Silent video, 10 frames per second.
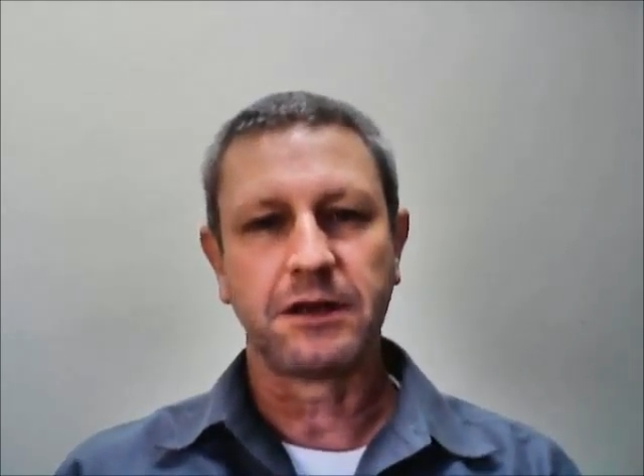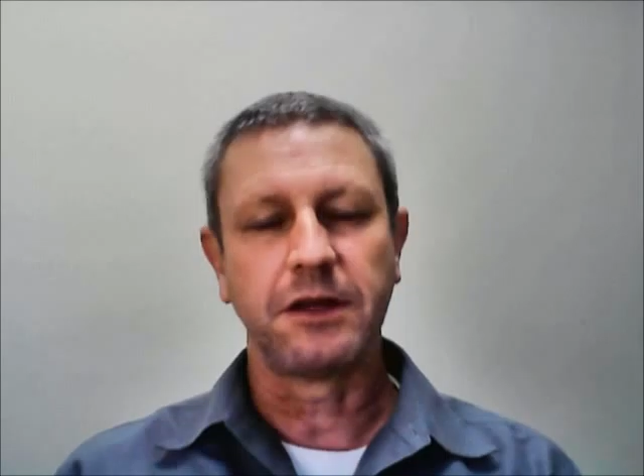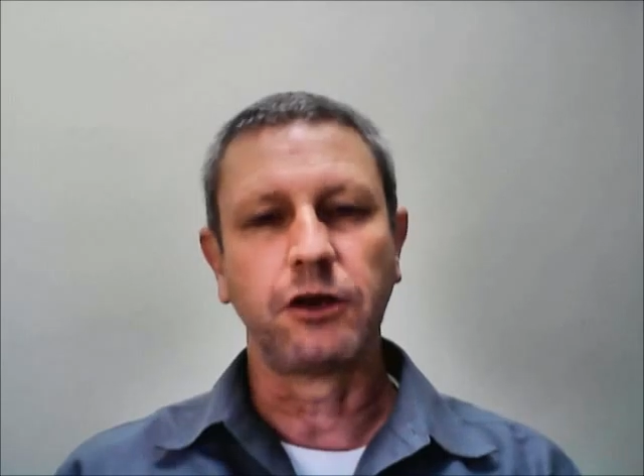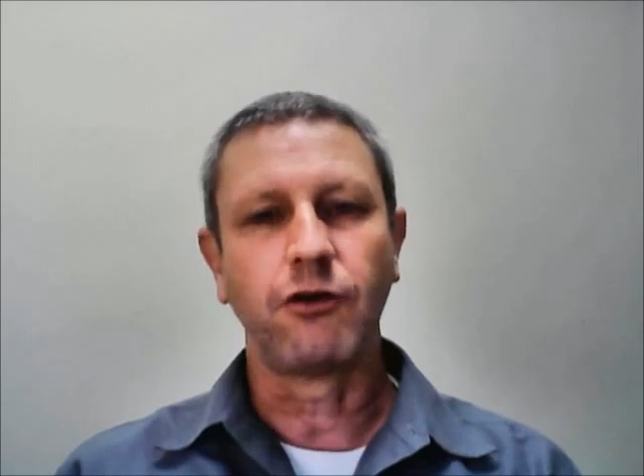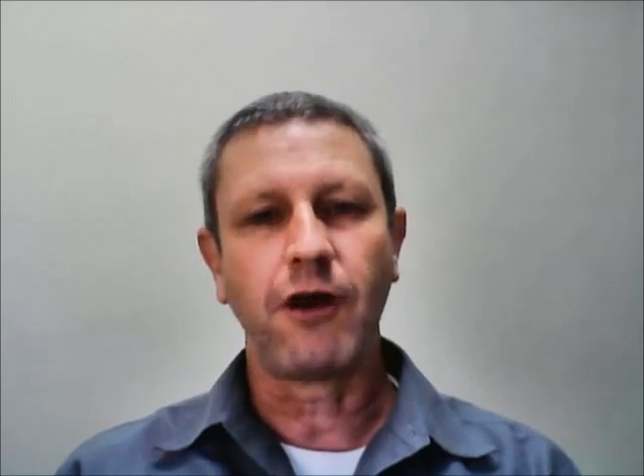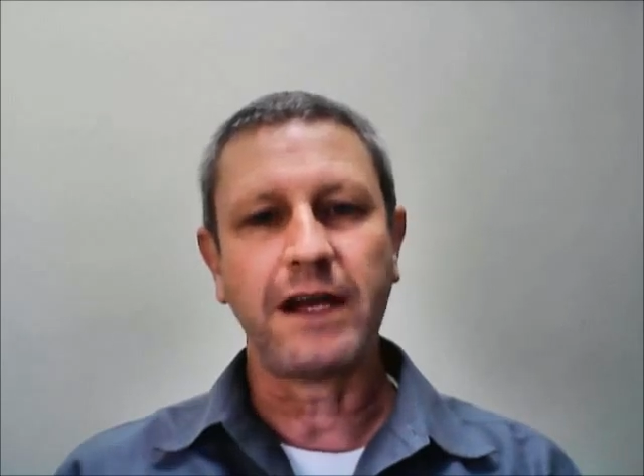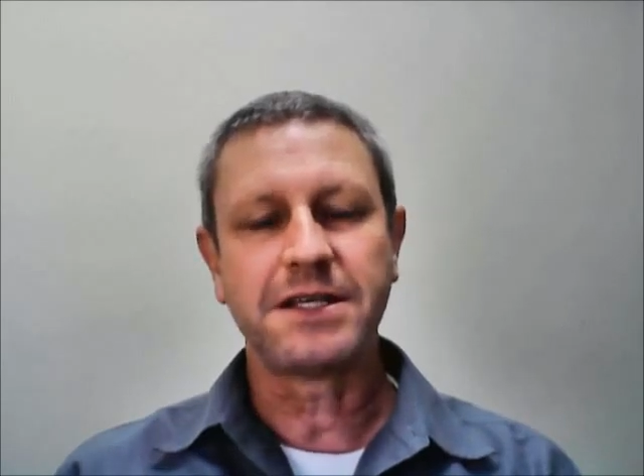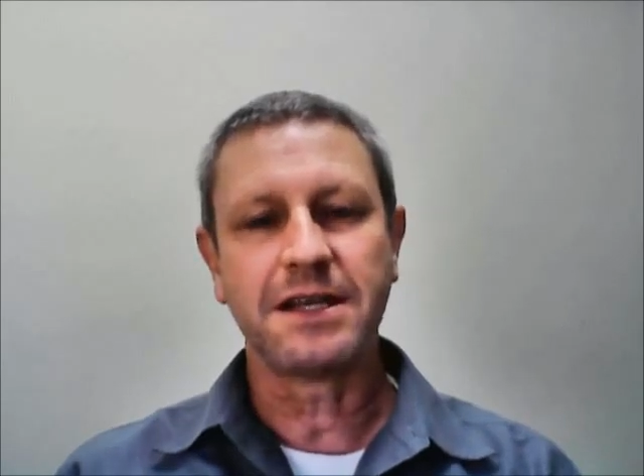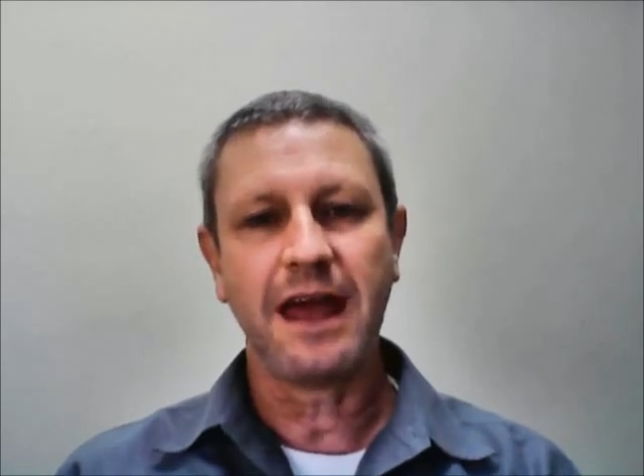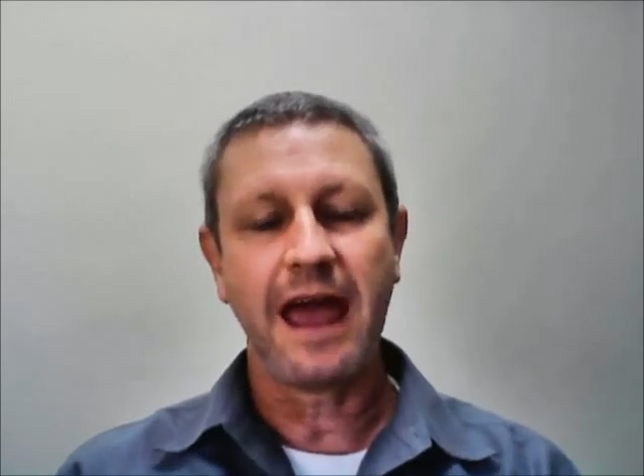the greater
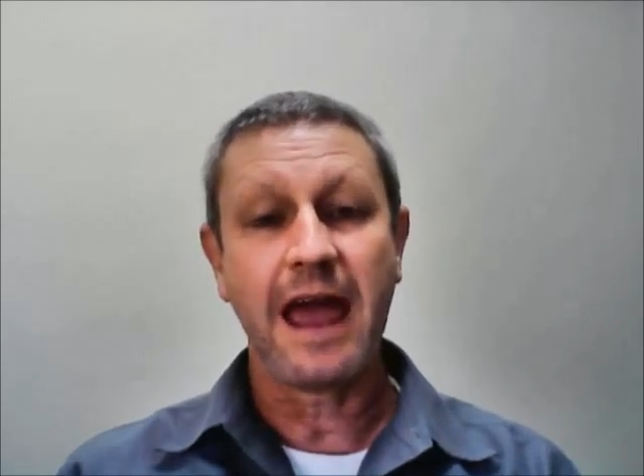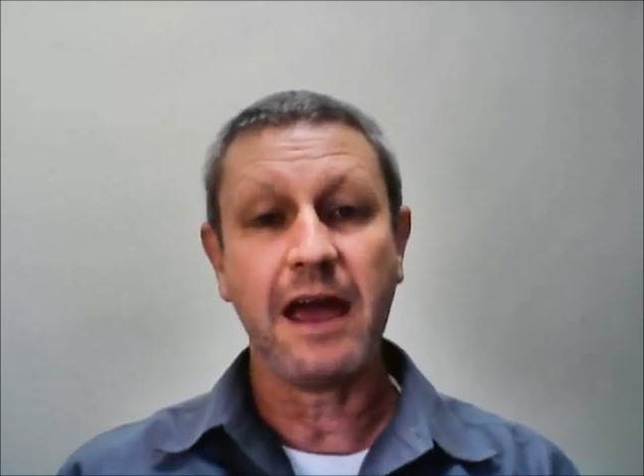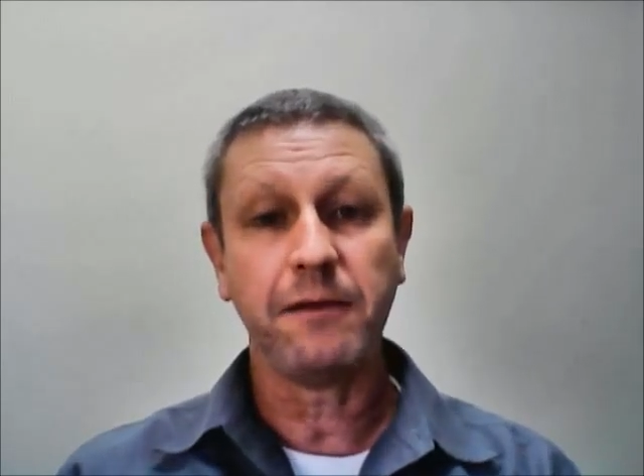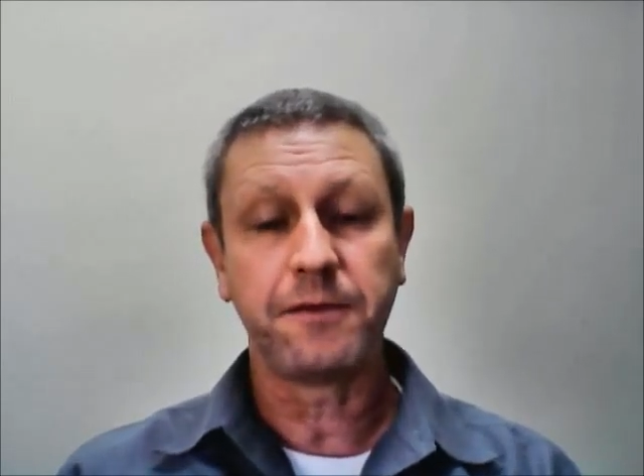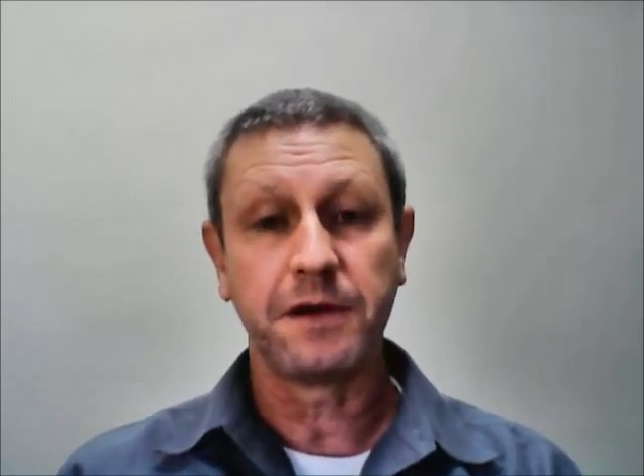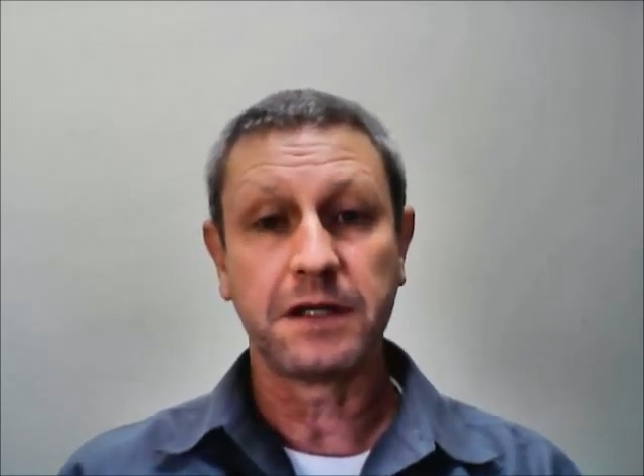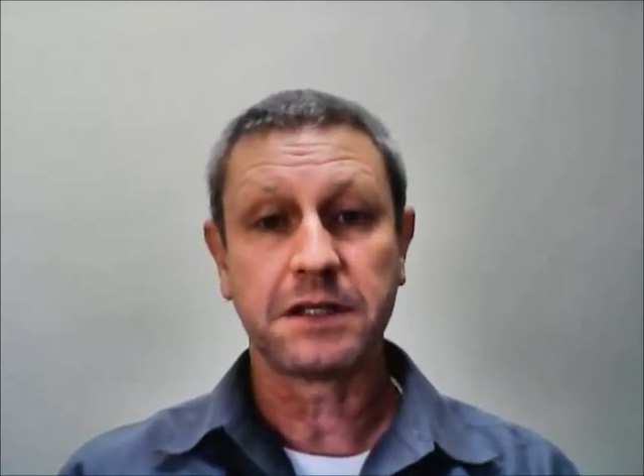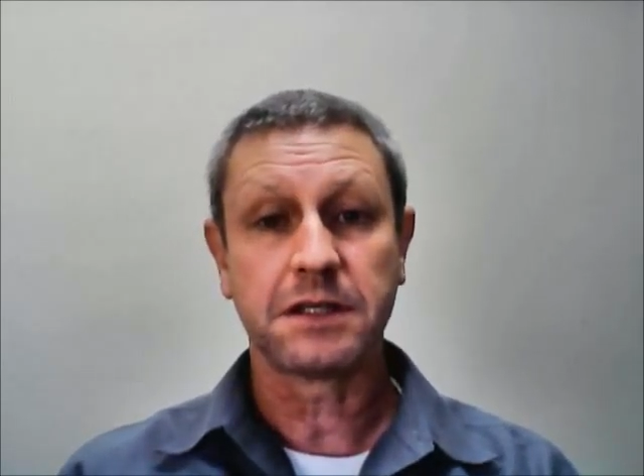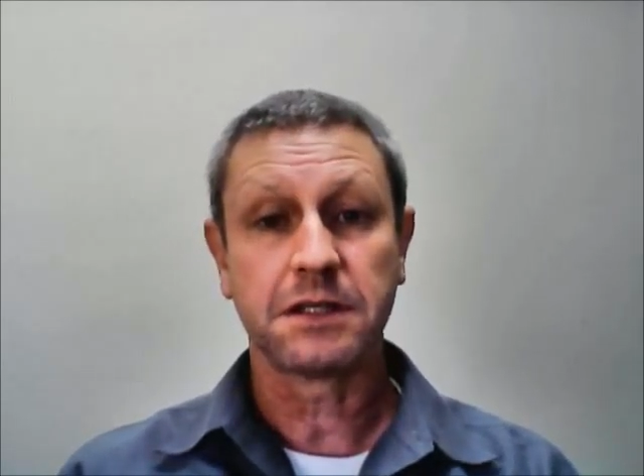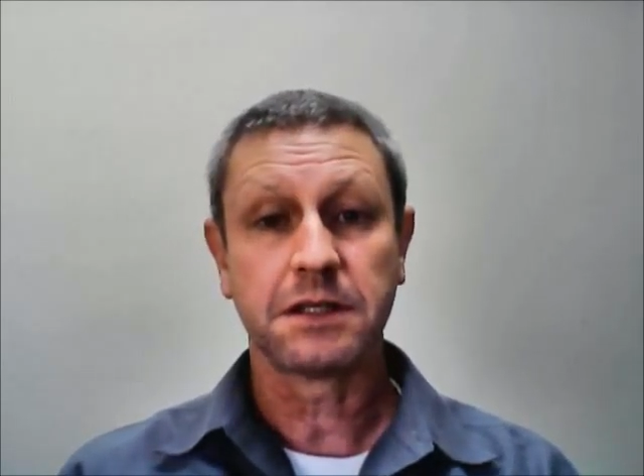the effort,